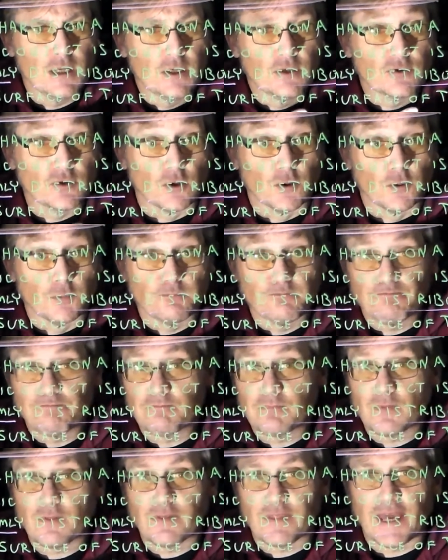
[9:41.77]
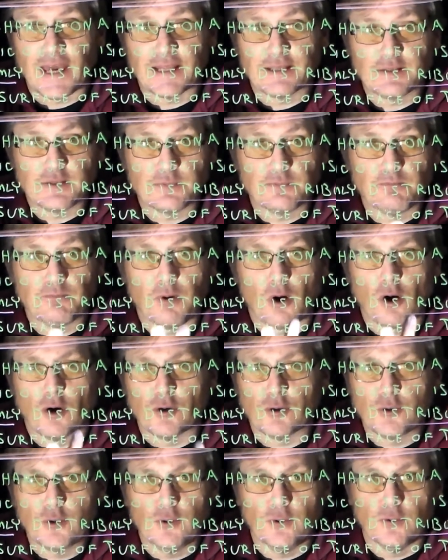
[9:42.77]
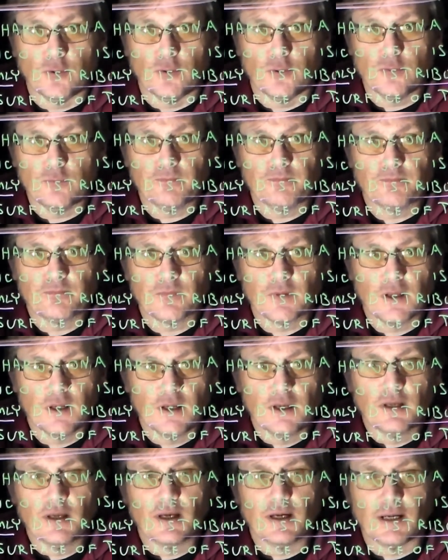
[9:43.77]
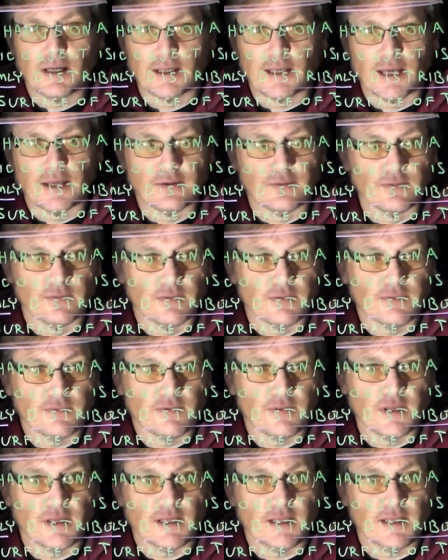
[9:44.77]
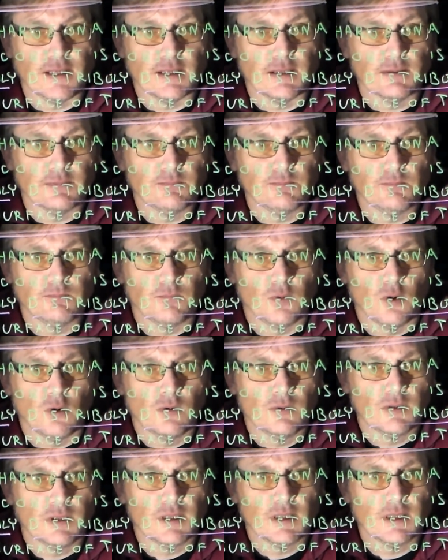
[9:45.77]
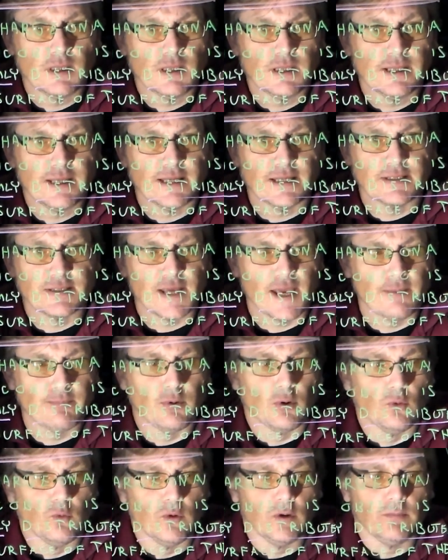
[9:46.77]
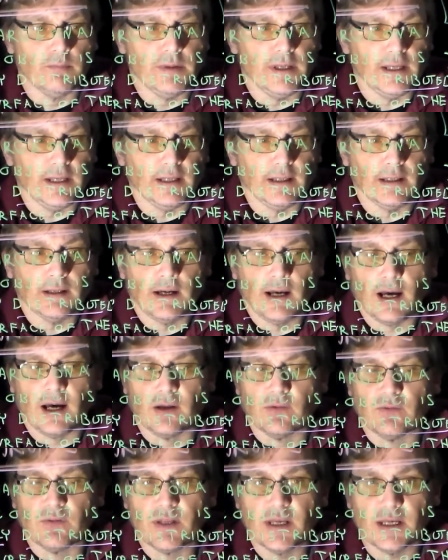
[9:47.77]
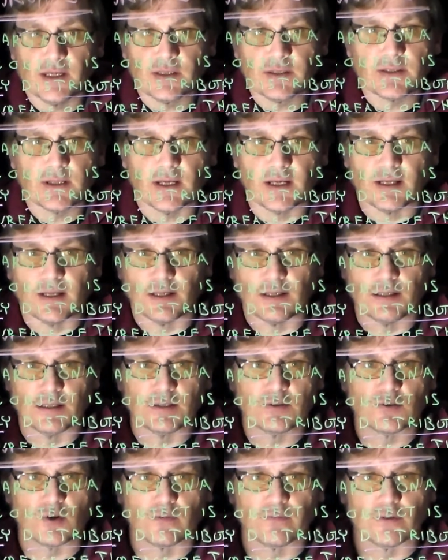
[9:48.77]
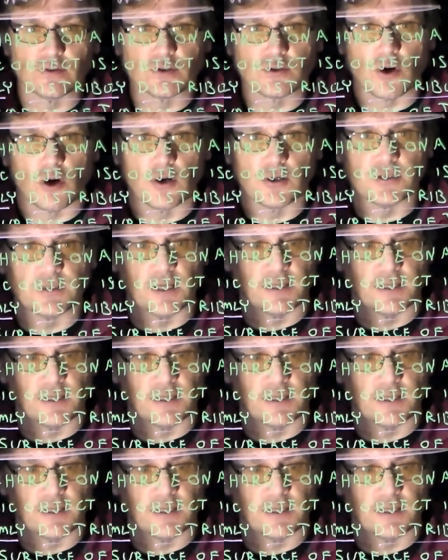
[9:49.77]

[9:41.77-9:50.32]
So that's part 2. Again, the example will be this, getting a surface charge